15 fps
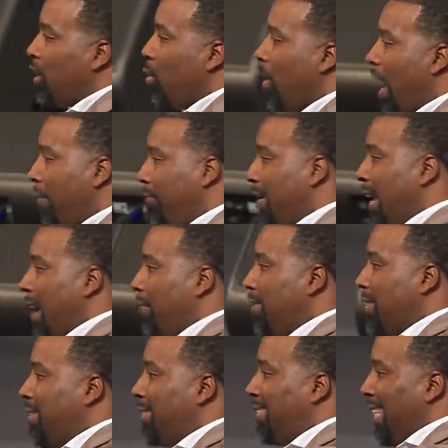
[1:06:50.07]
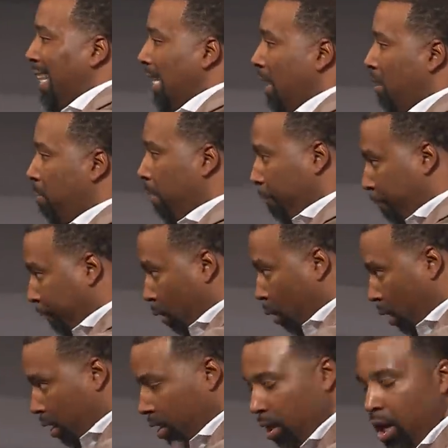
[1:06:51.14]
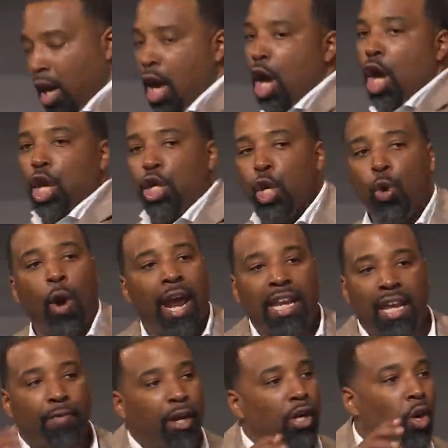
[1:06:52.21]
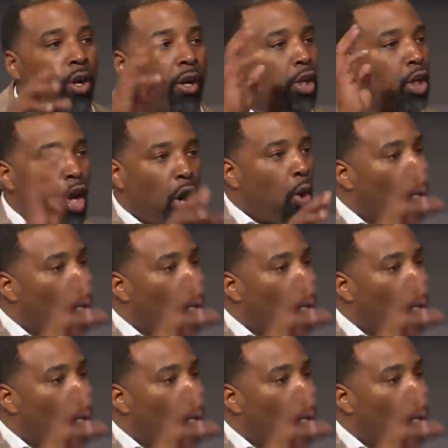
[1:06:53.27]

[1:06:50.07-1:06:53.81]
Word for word: you have never seen it before. You ain't even going to know